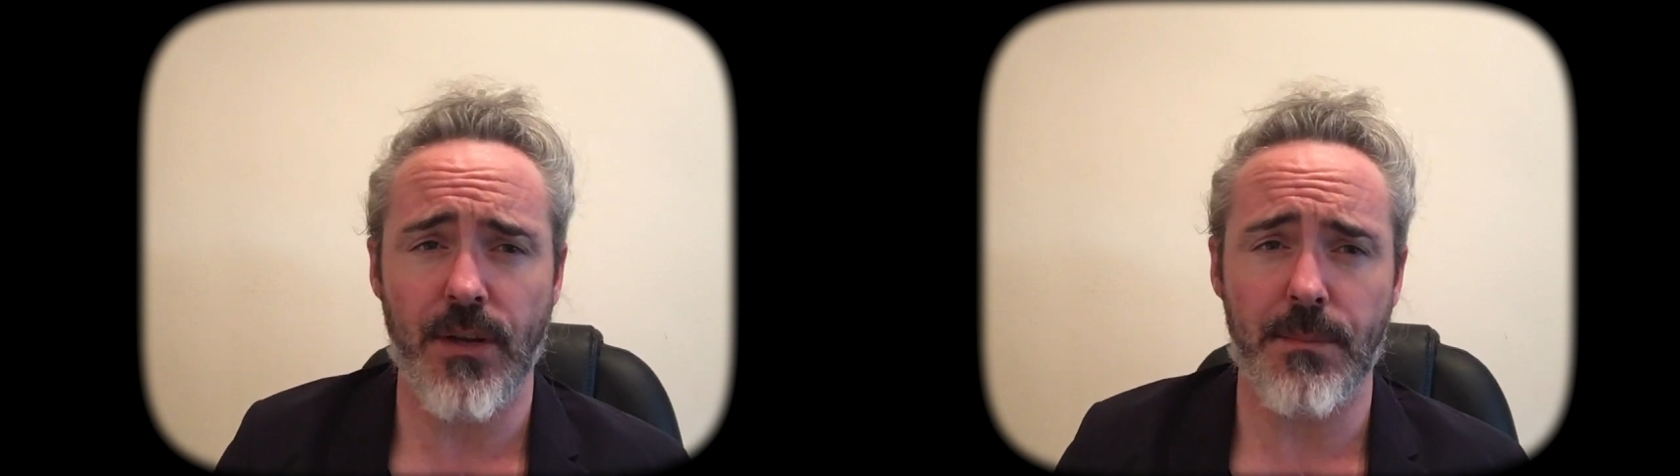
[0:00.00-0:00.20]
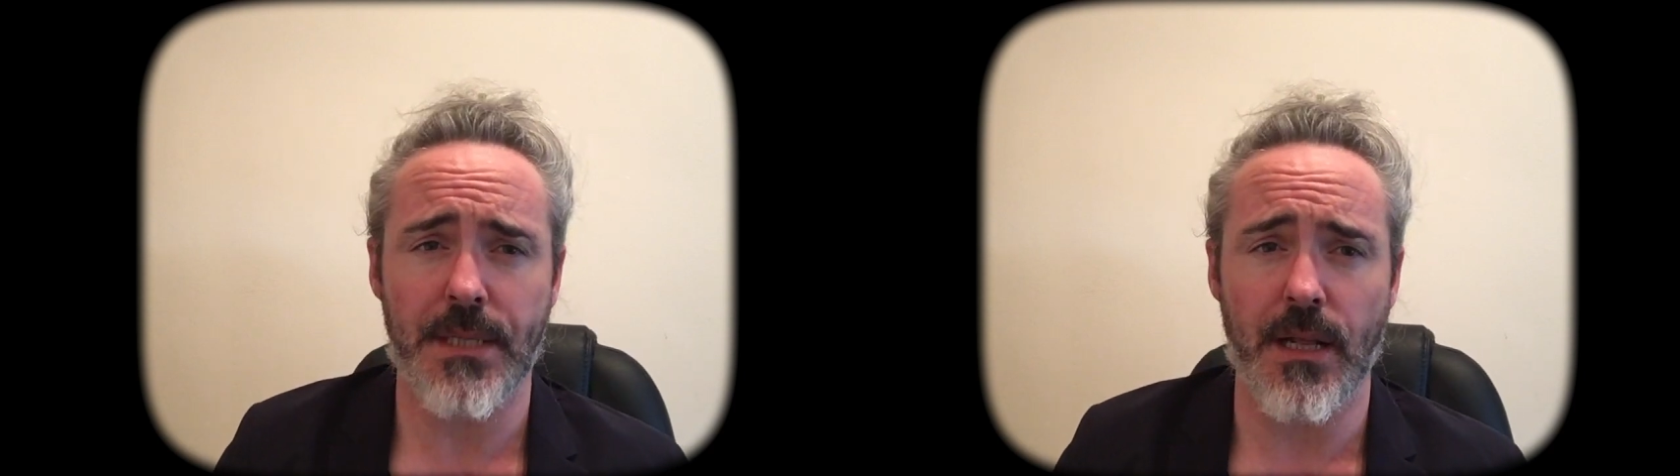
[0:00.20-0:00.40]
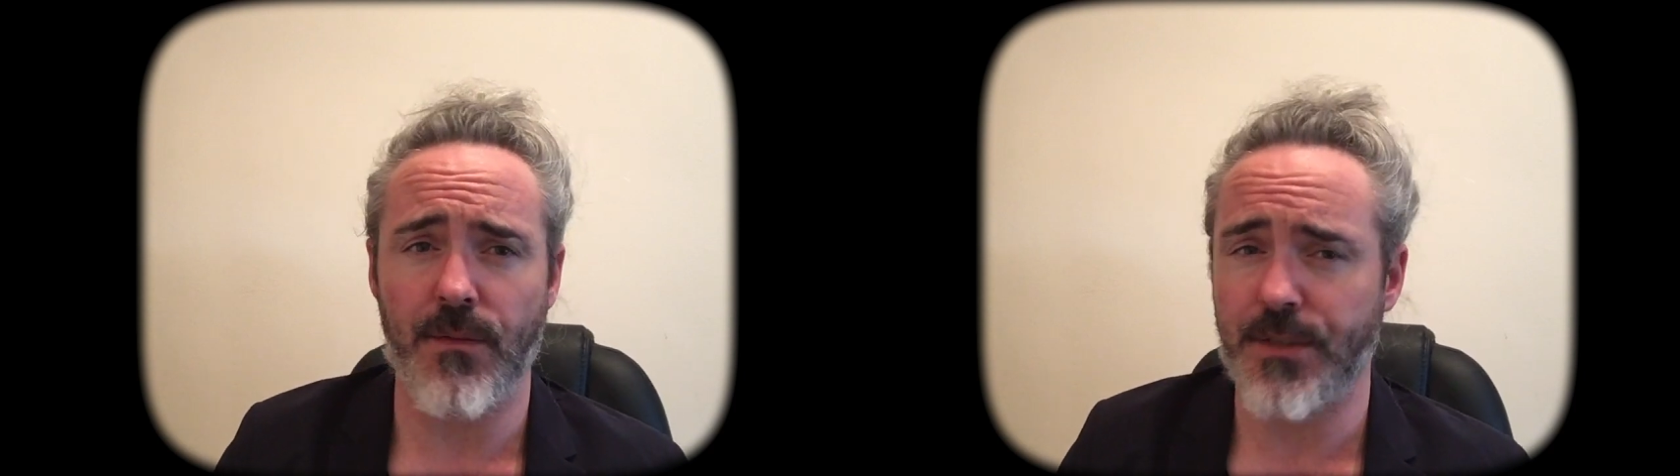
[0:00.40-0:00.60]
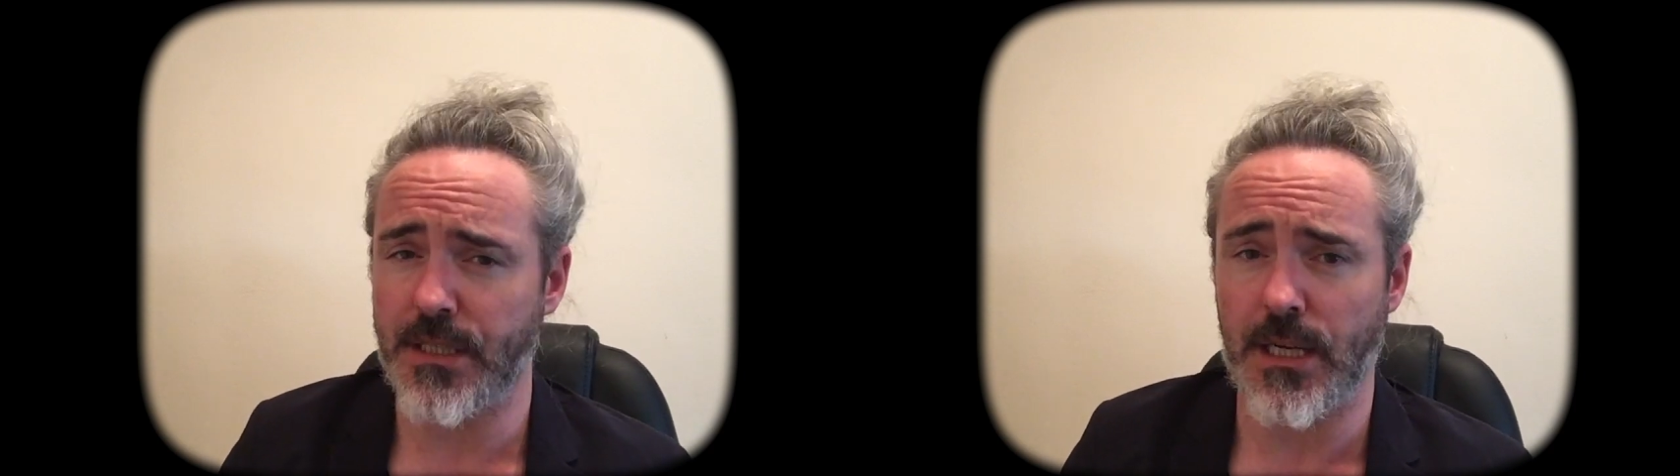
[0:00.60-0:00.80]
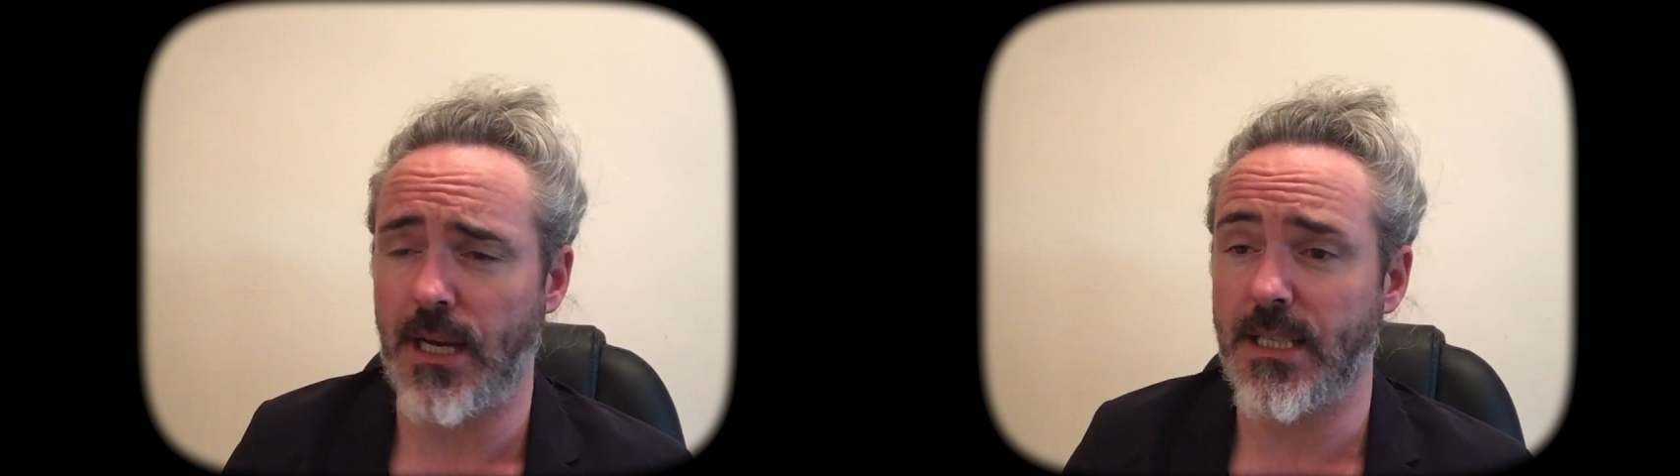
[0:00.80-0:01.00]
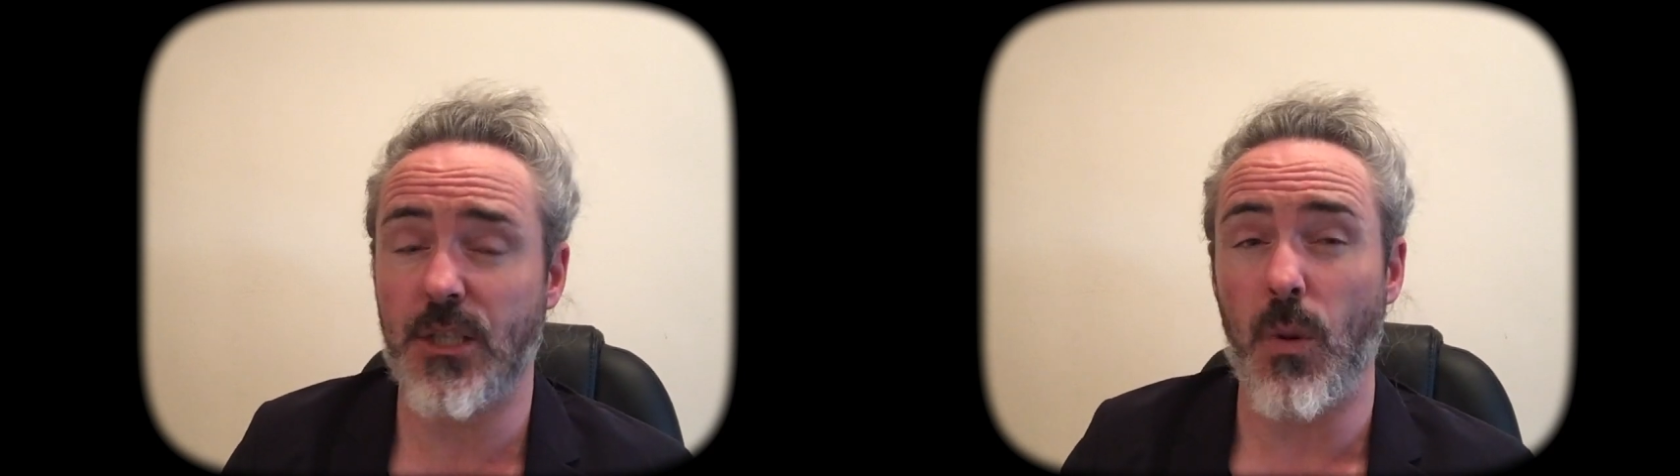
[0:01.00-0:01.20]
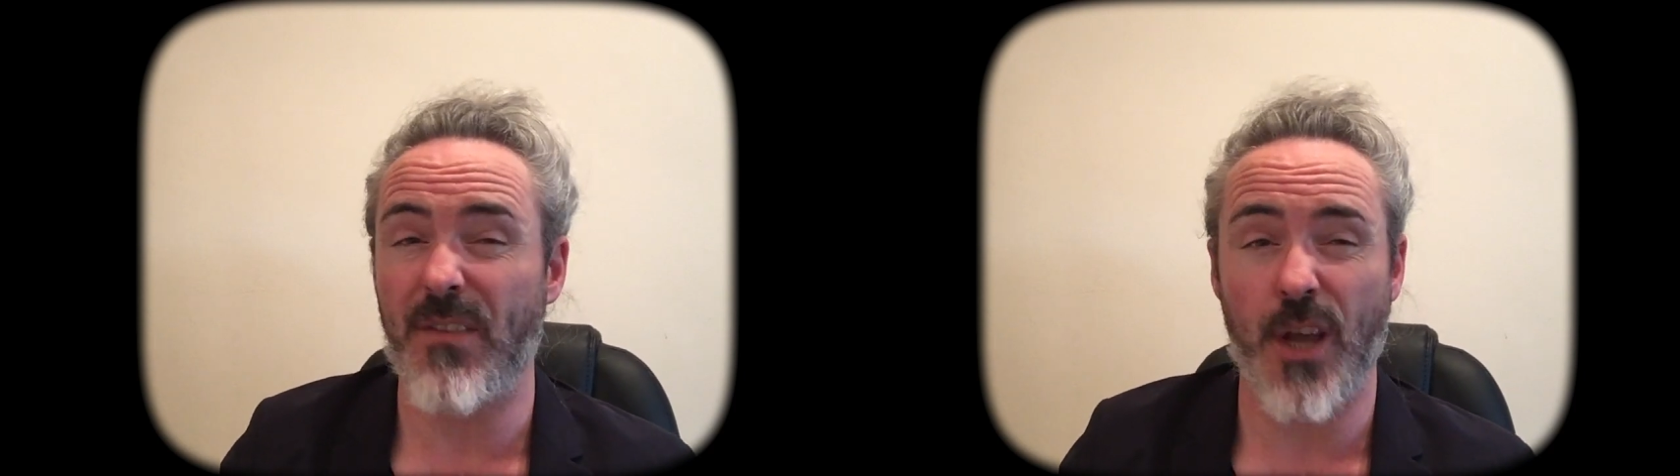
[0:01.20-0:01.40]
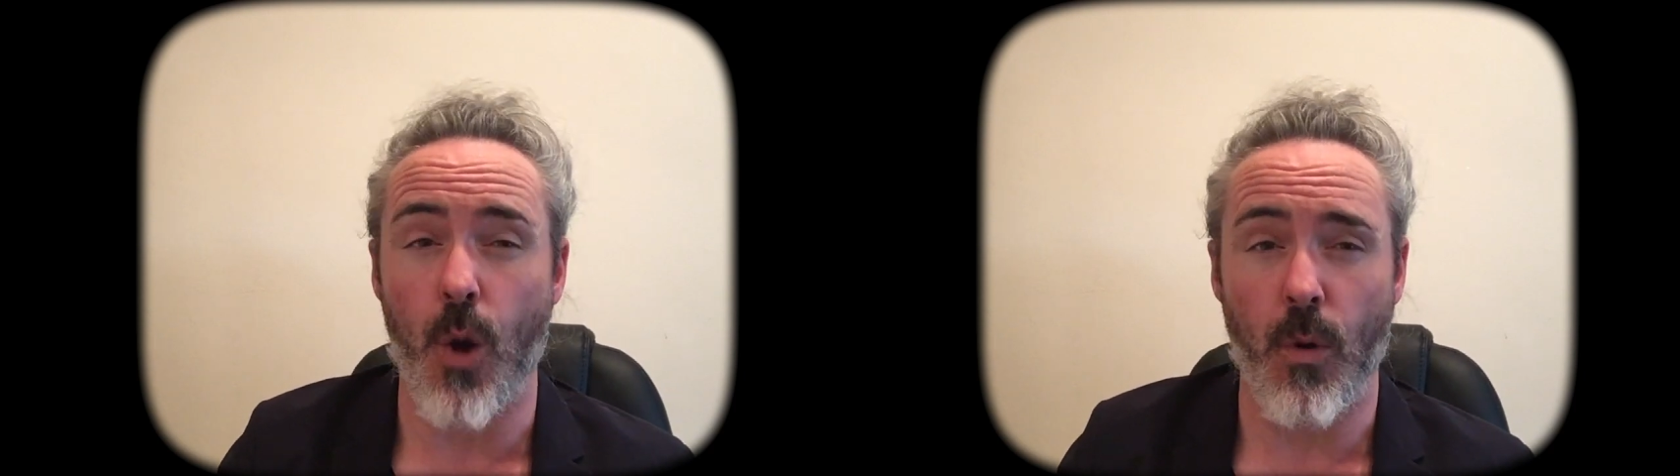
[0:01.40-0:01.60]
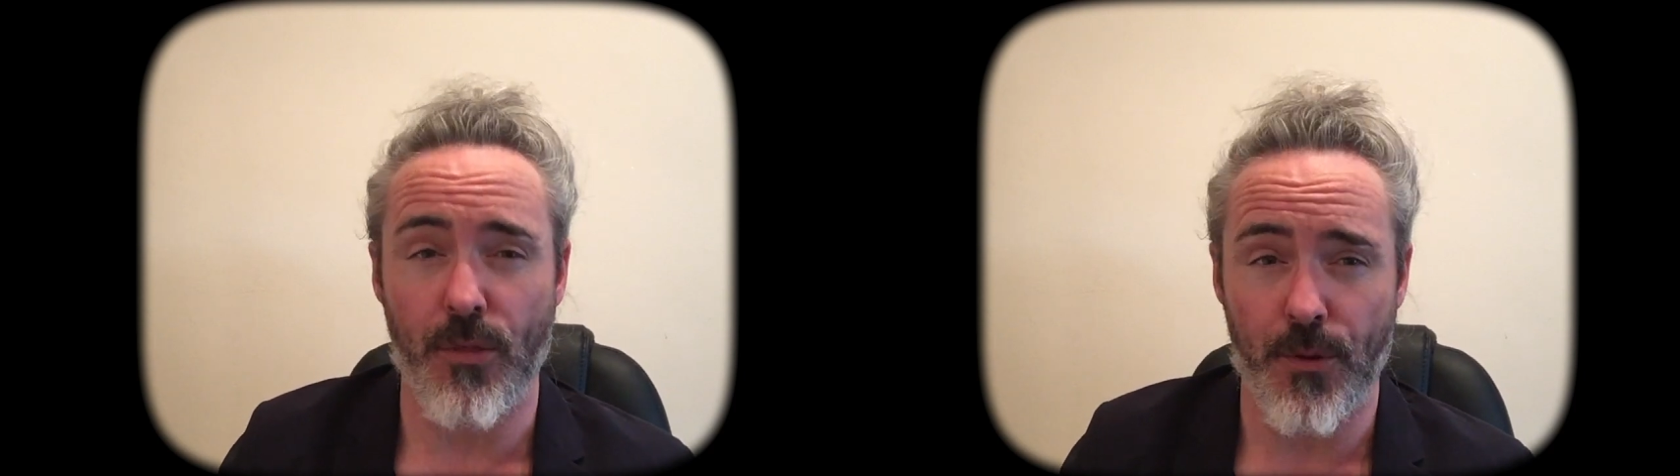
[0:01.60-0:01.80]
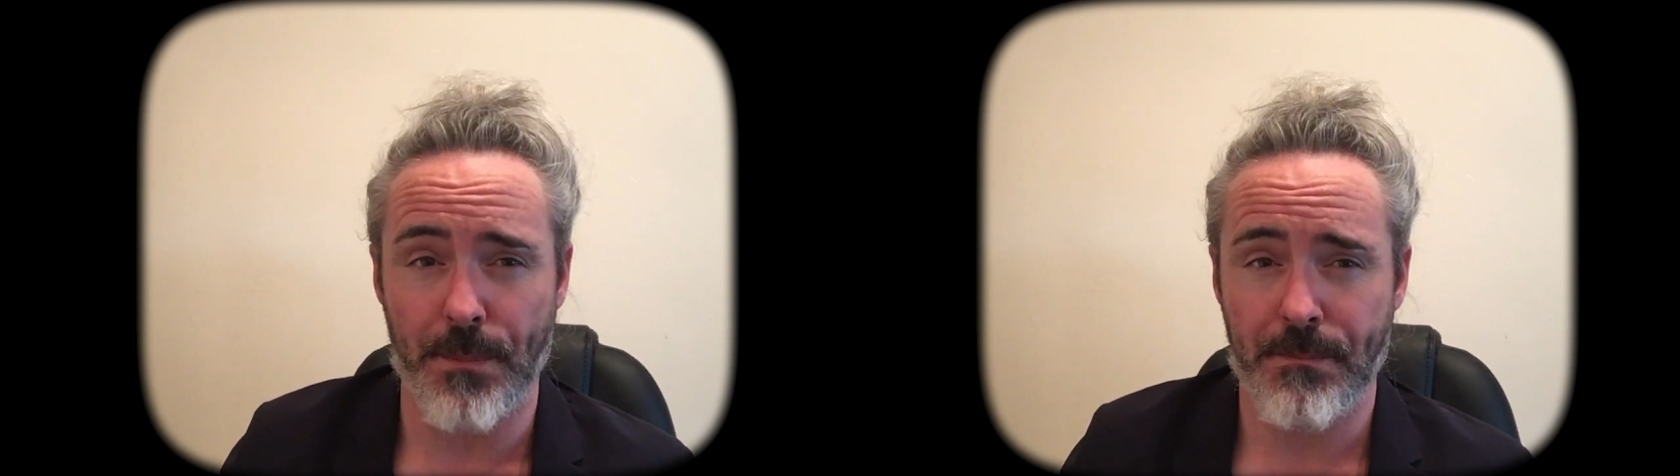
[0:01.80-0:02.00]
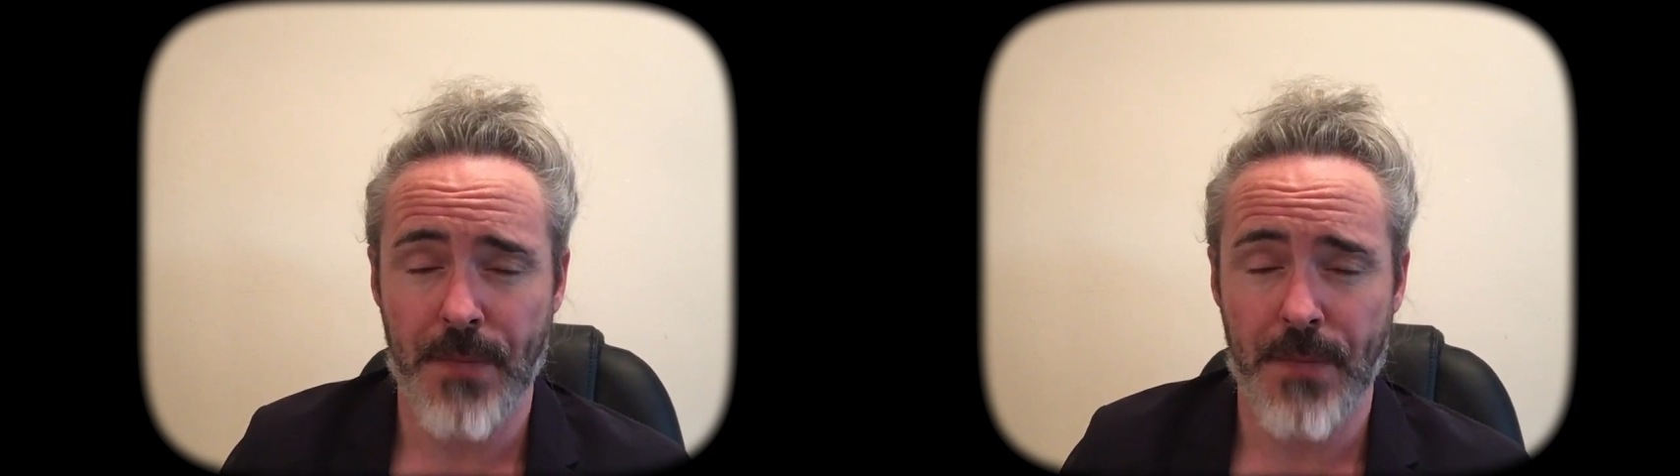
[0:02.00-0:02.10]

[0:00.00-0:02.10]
himself decides to have a go on them.